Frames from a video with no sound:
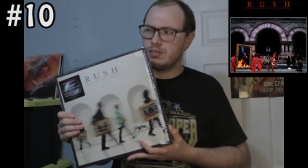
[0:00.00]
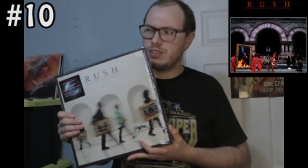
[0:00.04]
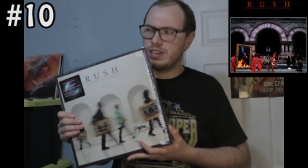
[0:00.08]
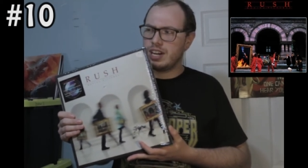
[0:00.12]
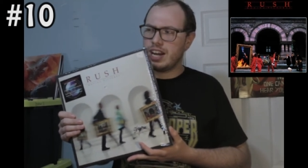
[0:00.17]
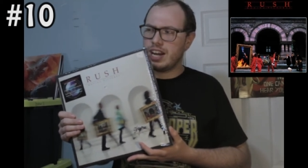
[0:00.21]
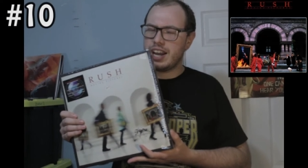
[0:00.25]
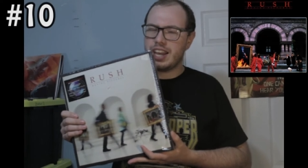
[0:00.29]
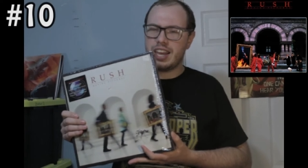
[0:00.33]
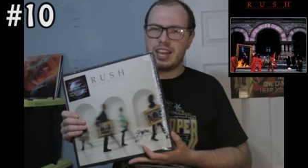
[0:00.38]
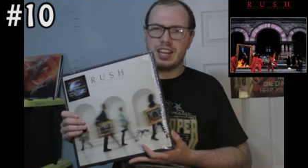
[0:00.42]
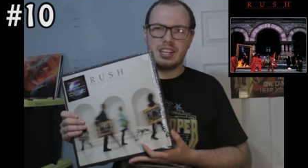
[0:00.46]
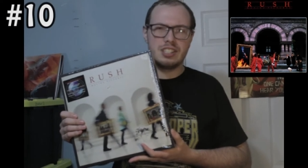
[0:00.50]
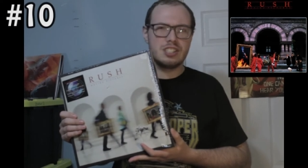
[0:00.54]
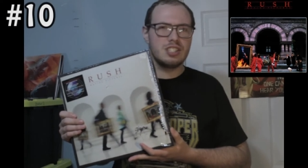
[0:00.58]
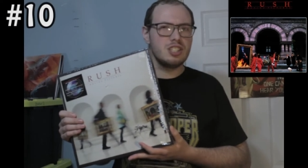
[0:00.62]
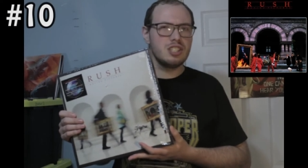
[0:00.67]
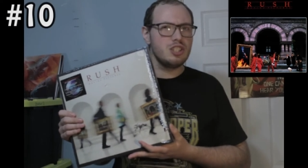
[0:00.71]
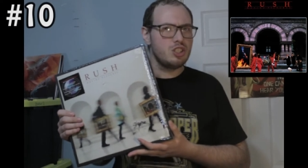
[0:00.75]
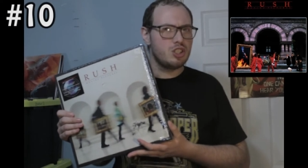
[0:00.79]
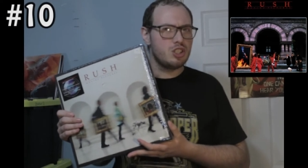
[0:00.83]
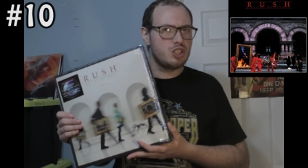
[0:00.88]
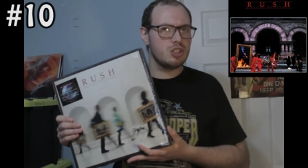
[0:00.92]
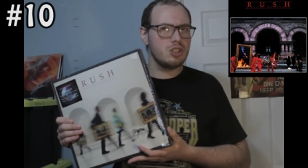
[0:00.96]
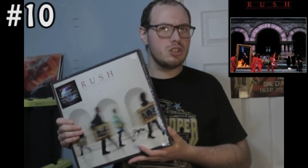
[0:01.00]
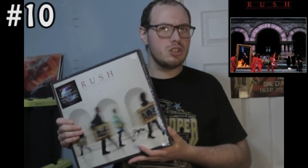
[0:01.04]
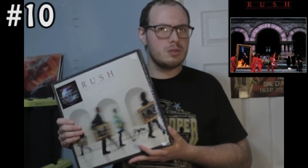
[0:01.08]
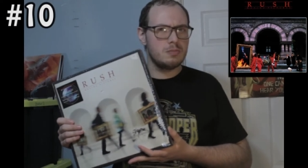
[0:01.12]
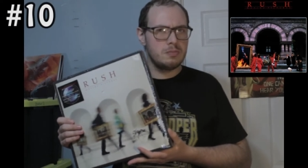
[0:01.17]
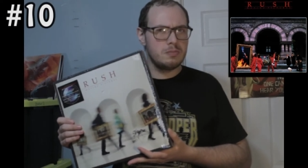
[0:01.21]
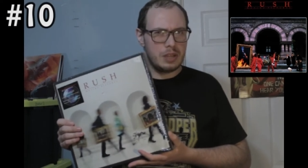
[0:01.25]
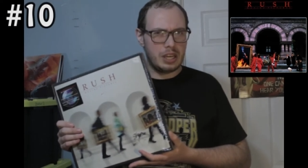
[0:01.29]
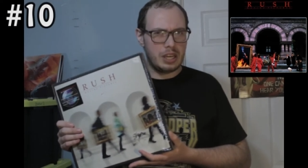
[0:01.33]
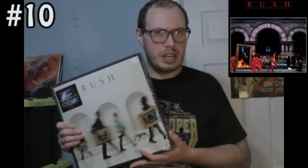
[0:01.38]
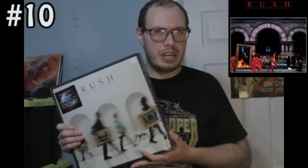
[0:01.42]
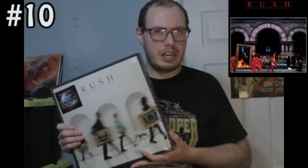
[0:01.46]
Uh, is it just
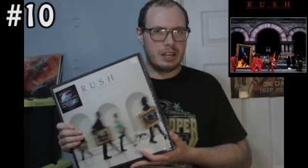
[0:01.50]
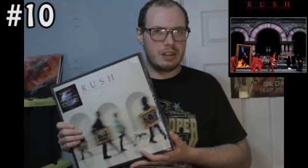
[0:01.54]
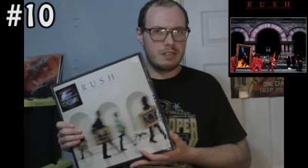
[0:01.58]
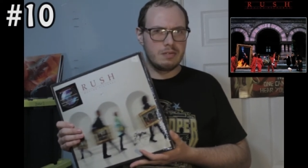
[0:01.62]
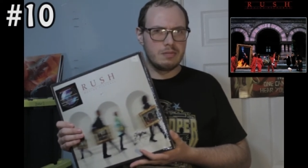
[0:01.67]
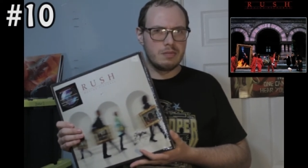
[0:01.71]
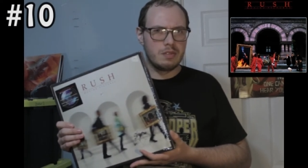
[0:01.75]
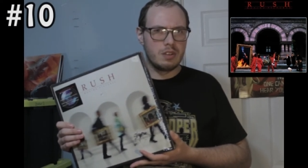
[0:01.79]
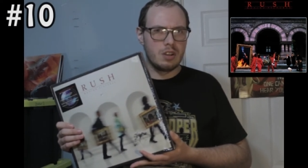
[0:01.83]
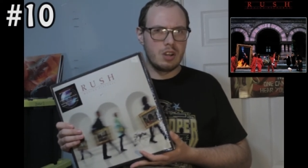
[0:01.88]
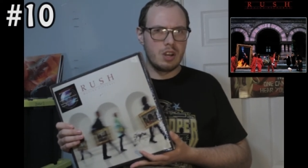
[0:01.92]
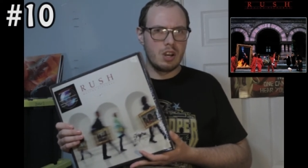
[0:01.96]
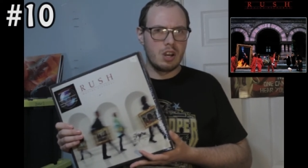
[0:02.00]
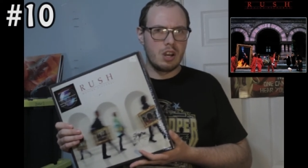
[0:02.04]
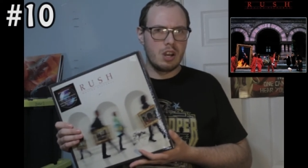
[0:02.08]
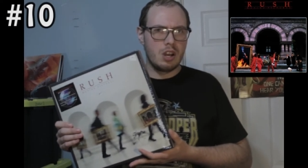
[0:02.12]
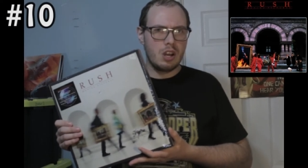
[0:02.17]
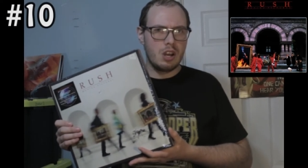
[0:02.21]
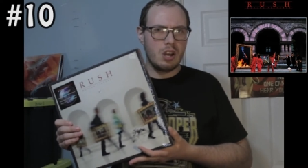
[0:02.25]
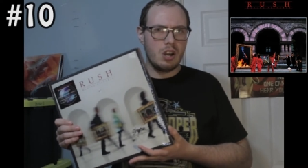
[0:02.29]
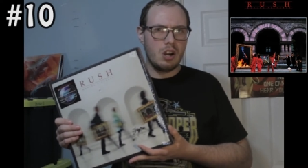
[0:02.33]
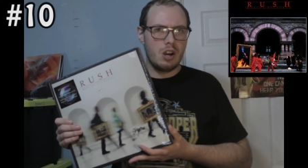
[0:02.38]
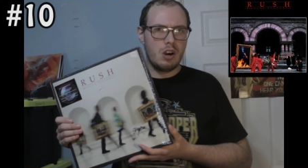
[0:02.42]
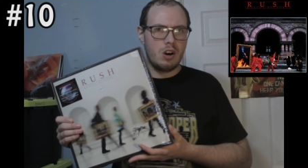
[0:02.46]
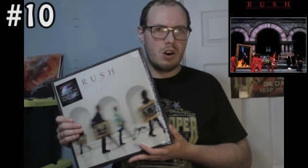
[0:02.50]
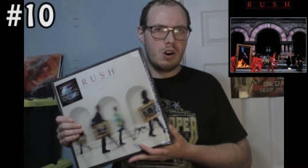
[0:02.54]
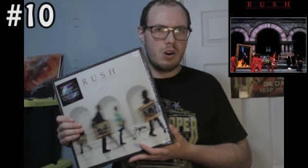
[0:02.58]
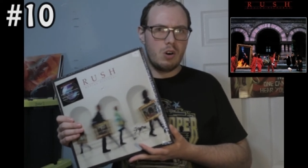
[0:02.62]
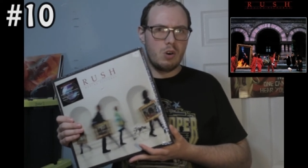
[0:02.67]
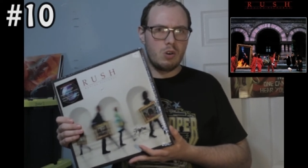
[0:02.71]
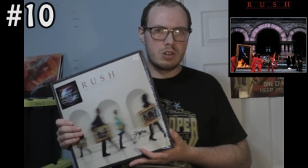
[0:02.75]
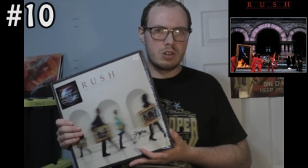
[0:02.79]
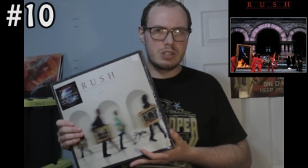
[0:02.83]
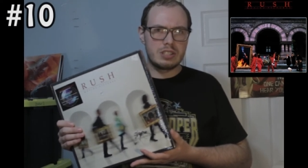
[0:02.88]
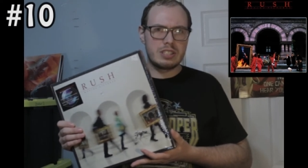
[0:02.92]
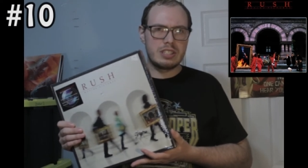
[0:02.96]
me,
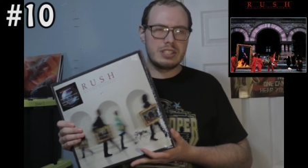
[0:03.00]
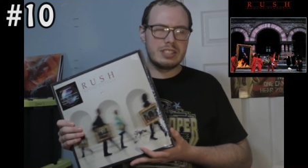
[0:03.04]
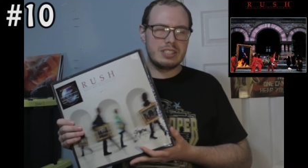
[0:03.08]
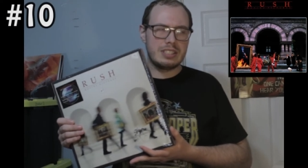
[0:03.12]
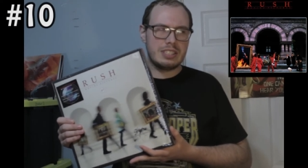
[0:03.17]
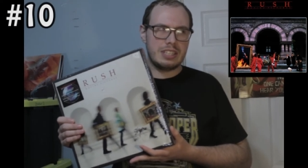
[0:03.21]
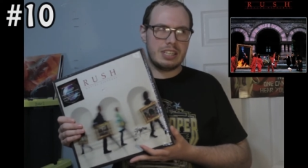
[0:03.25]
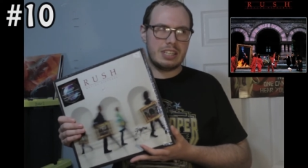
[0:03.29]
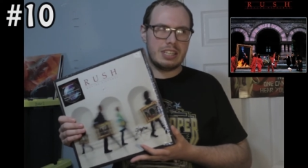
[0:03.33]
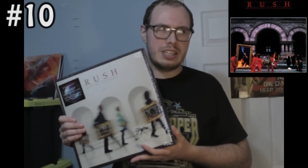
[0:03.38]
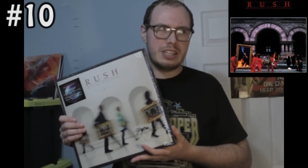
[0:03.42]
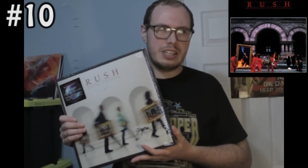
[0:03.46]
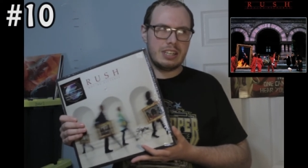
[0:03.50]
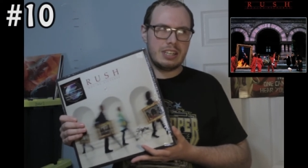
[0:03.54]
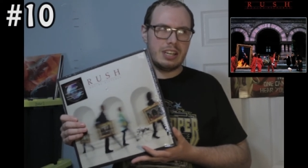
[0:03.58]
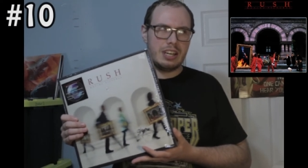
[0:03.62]
or does it?